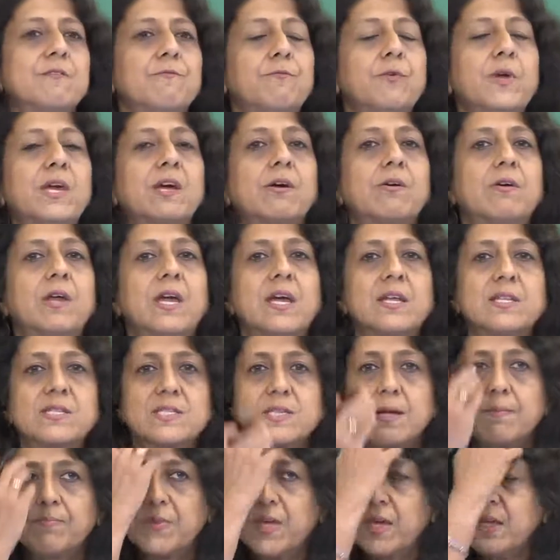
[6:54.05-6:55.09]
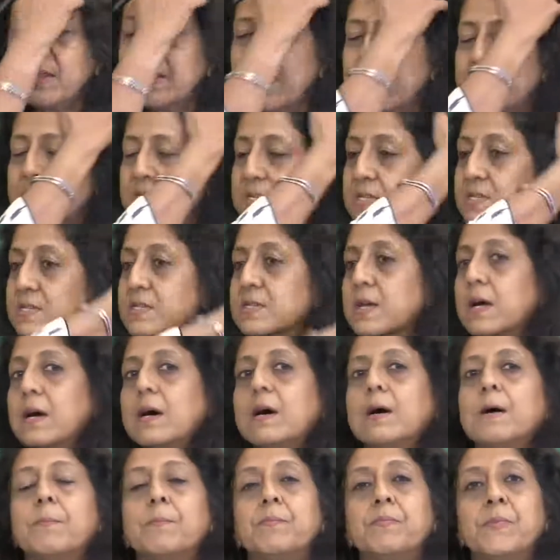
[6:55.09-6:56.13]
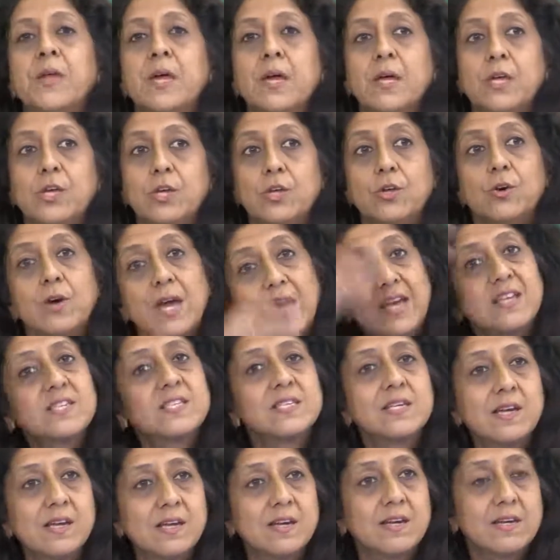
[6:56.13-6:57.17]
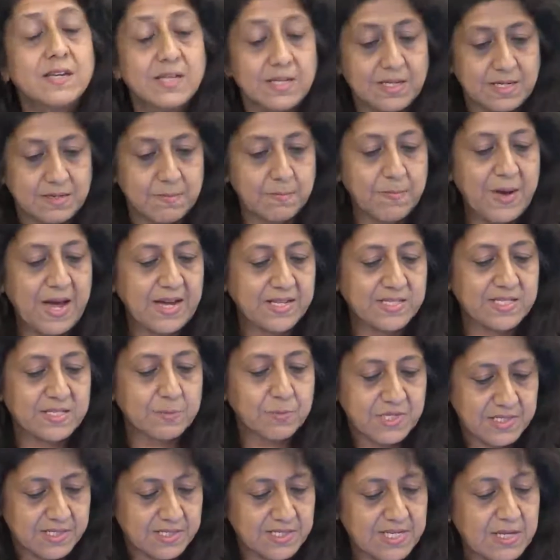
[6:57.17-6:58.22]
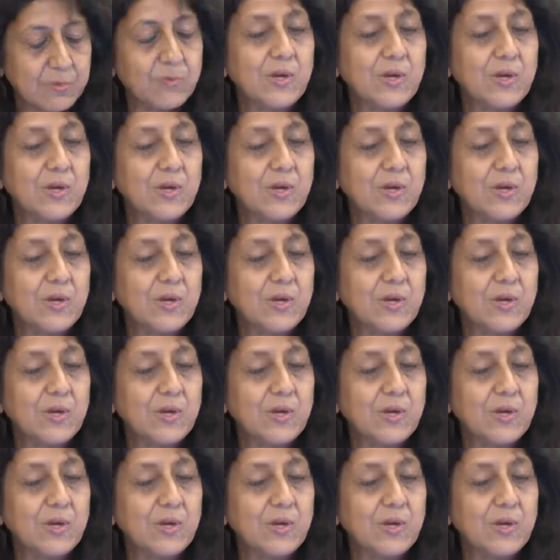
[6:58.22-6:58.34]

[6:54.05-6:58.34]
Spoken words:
If we create something that is you know, excellent, it impacts the business.